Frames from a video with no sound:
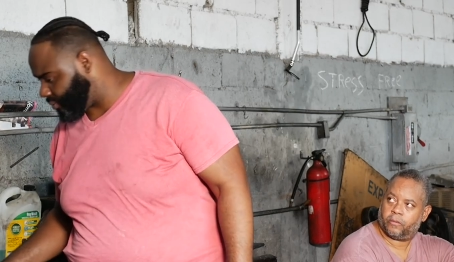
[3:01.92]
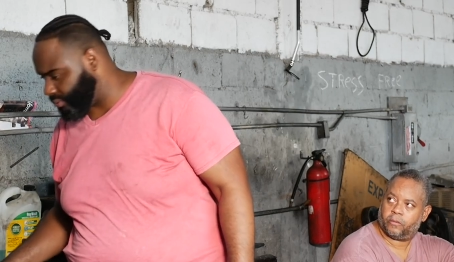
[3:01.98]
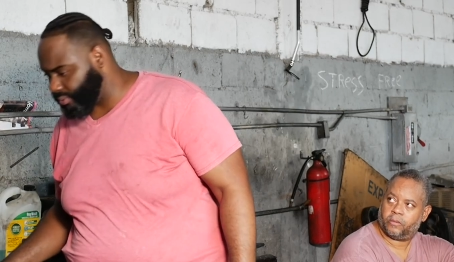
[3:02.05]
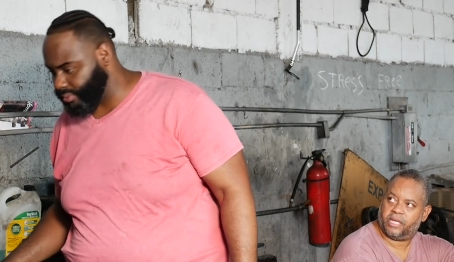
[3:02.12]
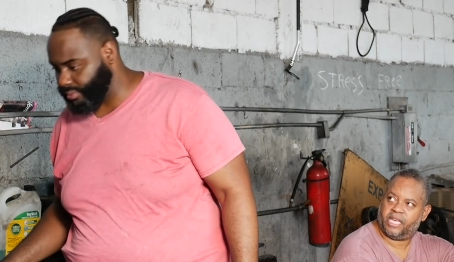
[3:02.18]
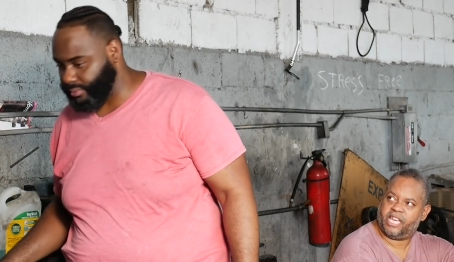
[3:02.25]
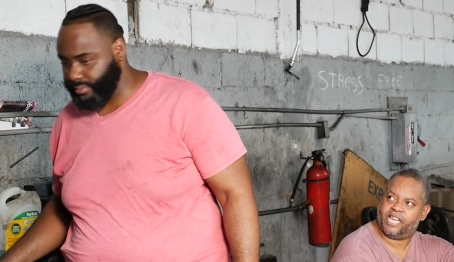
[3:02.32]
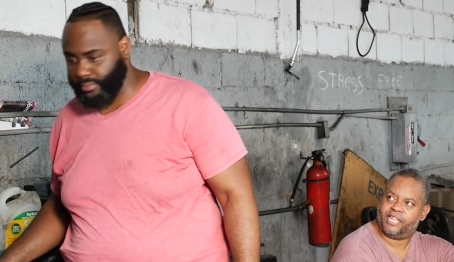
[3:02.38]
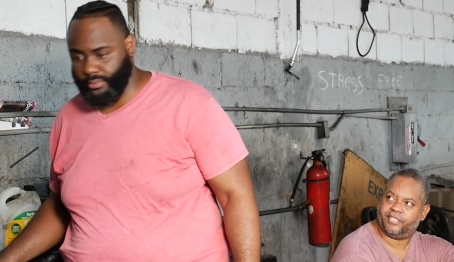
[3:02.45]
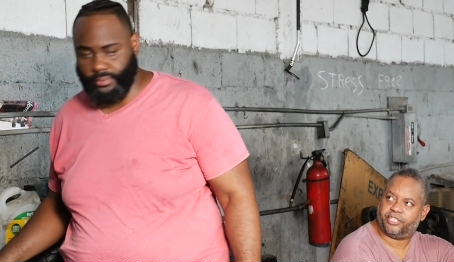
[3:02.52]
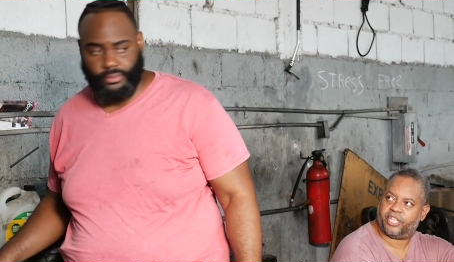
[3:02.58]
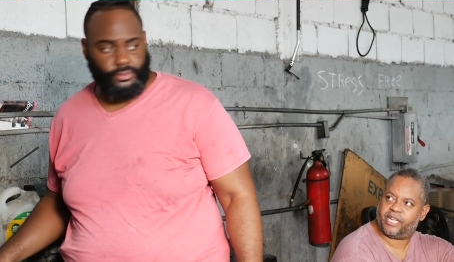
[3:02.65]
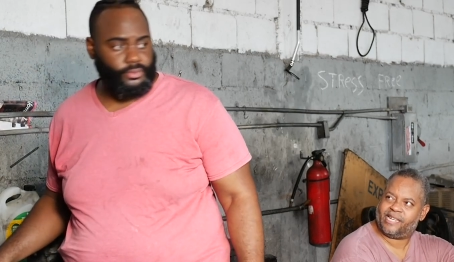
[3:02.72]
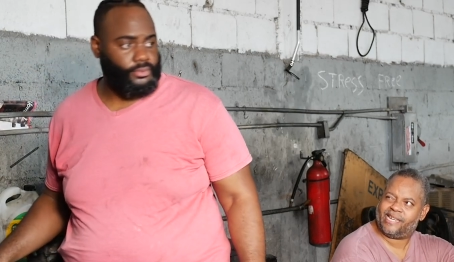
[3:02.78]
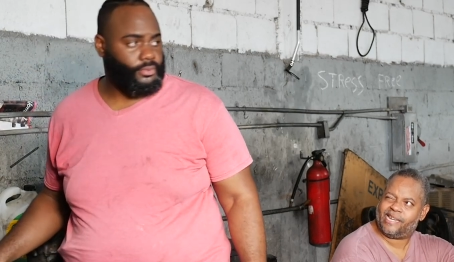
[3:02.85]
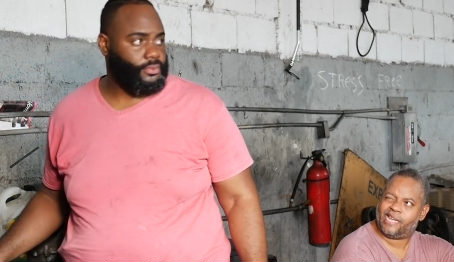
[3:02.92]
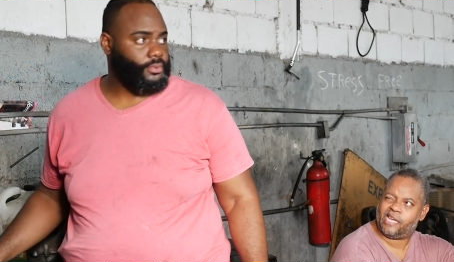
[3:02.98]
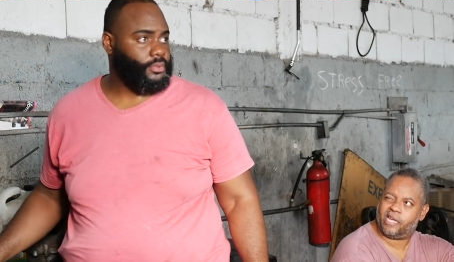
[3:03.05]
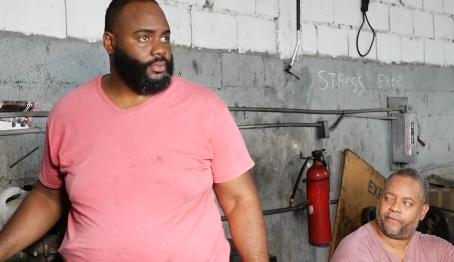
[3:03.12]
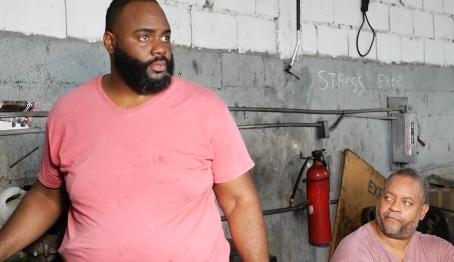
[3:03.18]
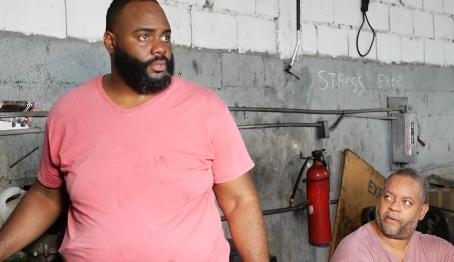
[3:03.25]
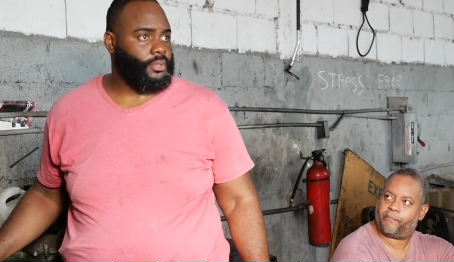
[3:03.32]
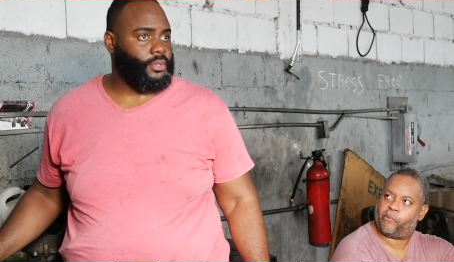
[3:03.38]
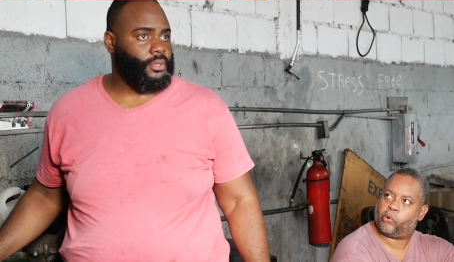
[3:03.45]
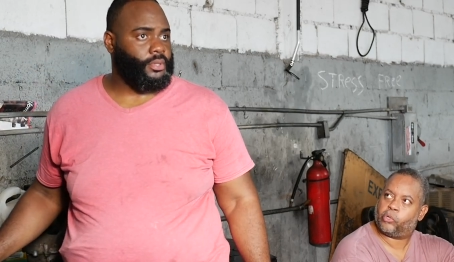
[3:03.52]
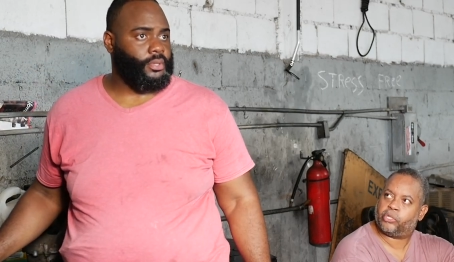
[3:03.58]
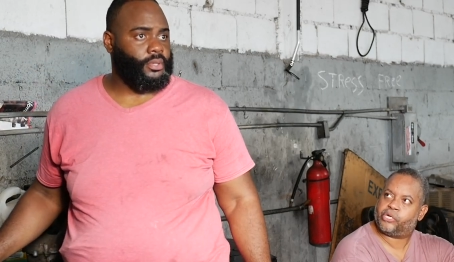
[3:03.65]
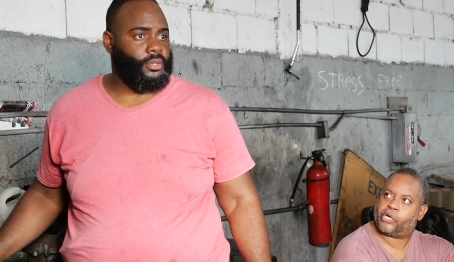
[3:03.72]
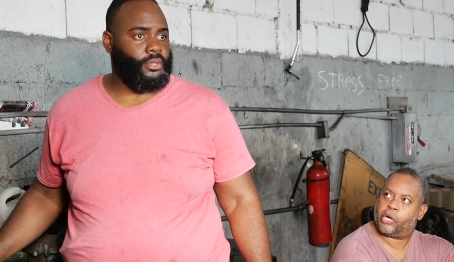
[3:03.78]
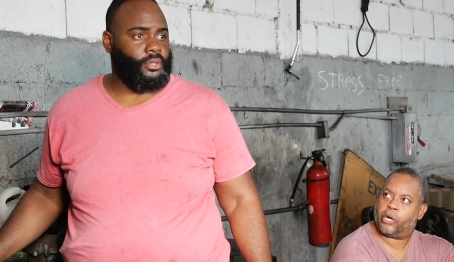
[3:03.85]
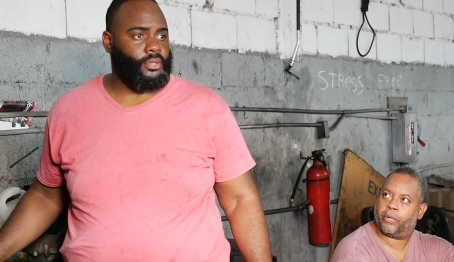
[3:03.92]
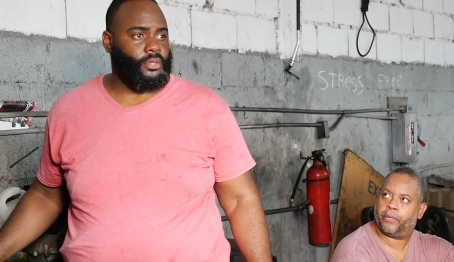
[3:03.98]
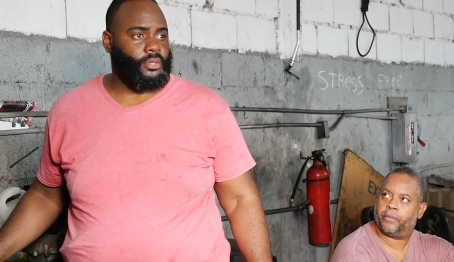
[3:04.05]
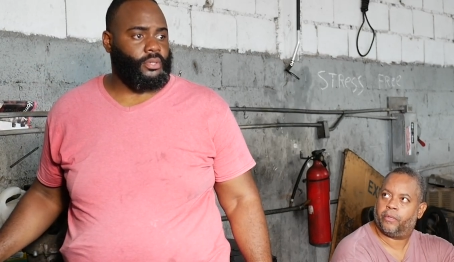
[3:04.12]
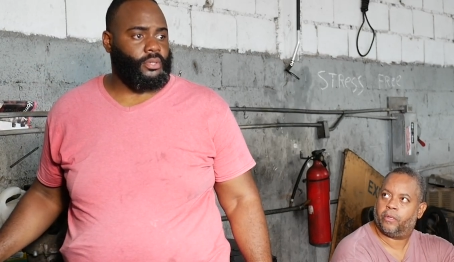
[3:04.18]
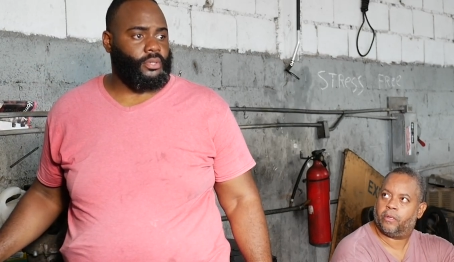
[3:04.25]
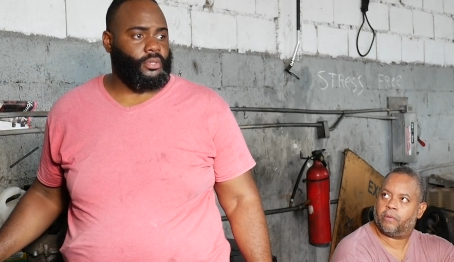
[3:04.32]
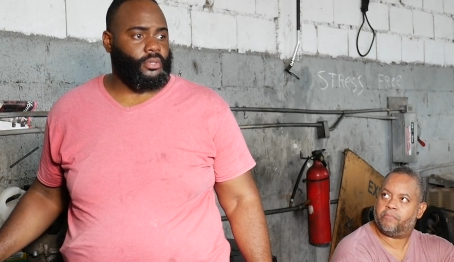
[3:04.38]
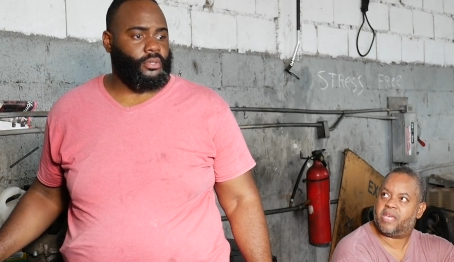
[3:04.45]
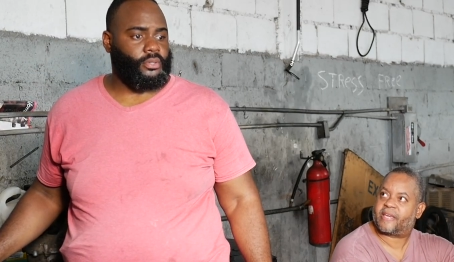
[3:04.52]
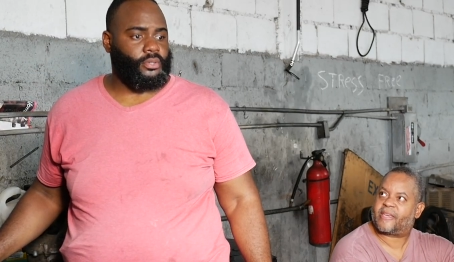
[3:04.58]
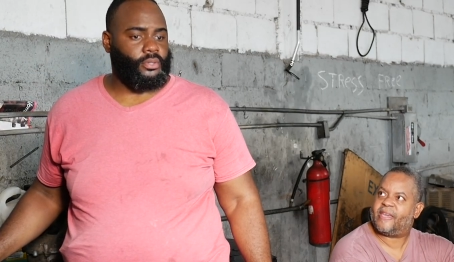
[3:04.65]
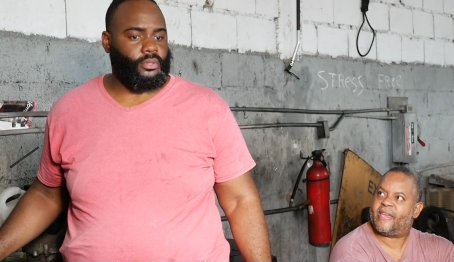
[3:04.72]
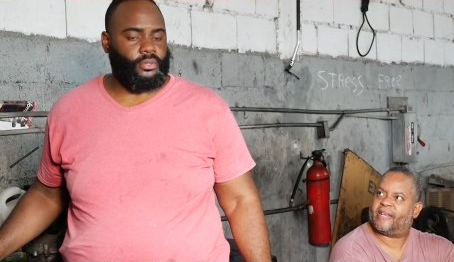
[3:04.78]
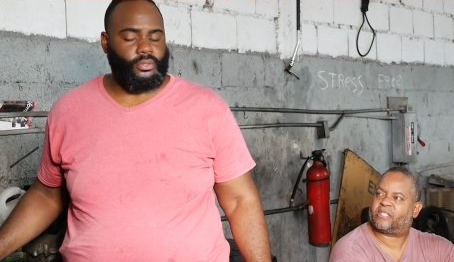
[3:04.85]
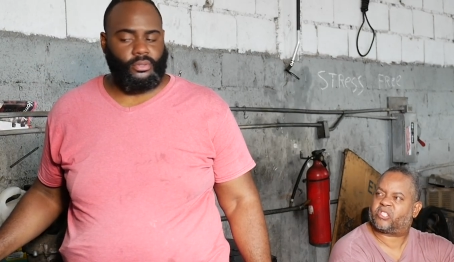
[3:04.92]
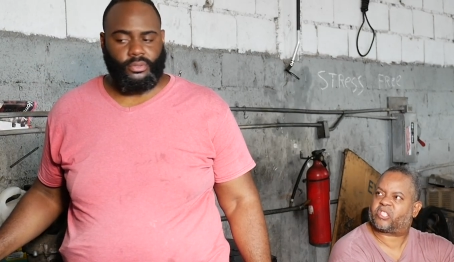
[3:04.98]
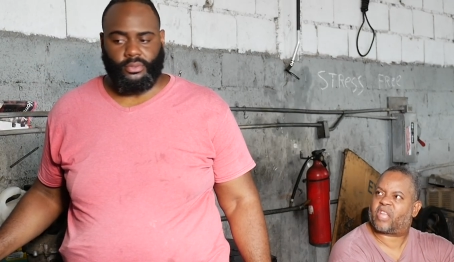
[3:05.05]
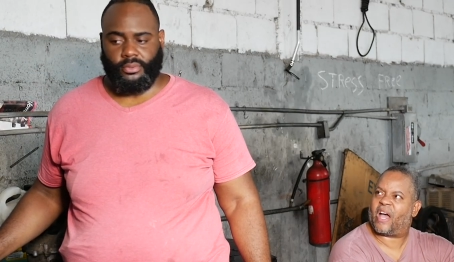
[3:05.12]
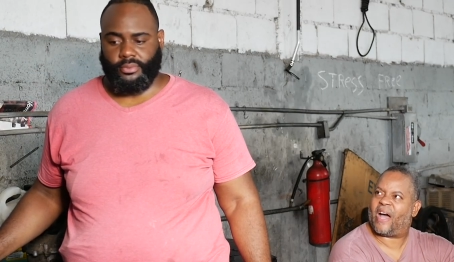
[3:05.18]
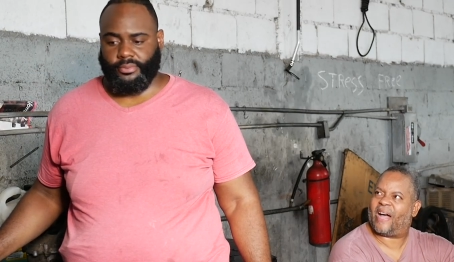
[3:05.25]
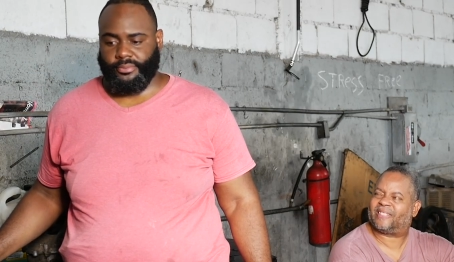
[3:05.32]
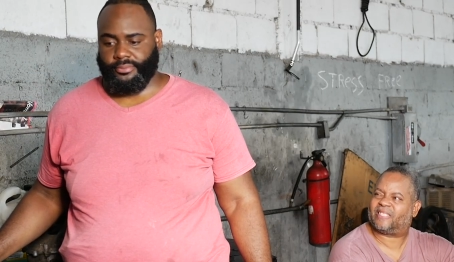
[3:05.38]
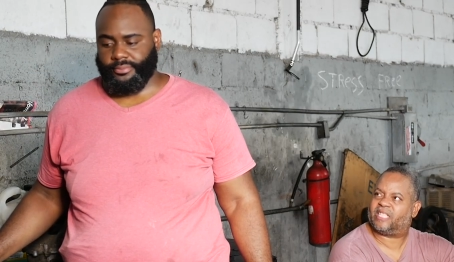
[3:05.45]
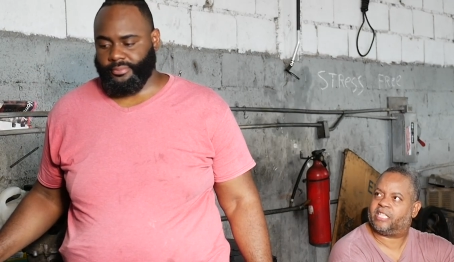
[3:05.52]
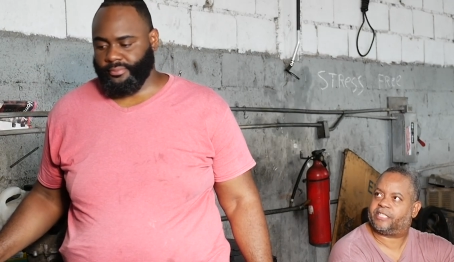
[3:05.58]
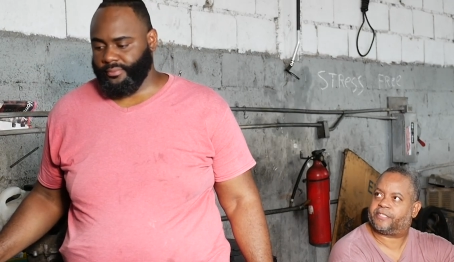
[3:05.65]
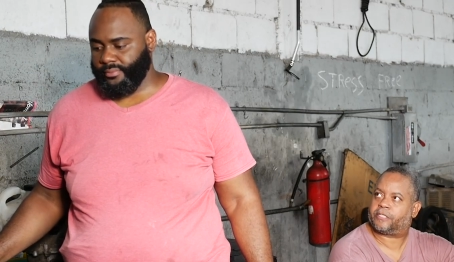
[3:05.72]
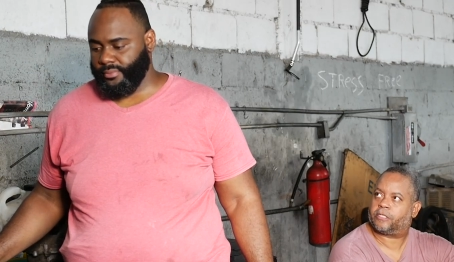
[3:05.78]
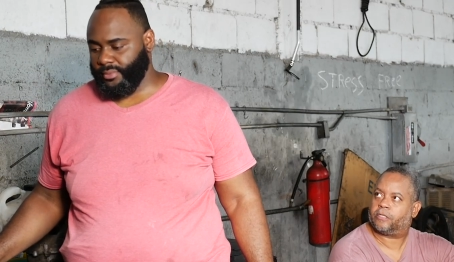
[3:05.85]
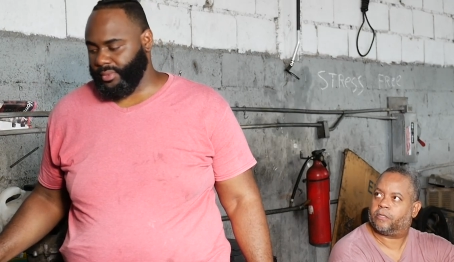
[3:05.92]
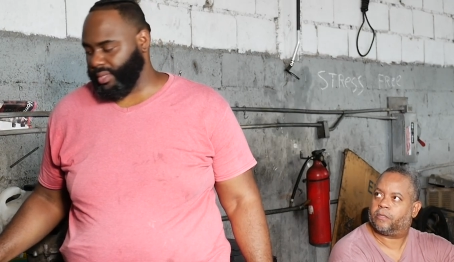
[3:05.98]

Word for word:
Speaker 1: the engine need for pull down. The key, start it.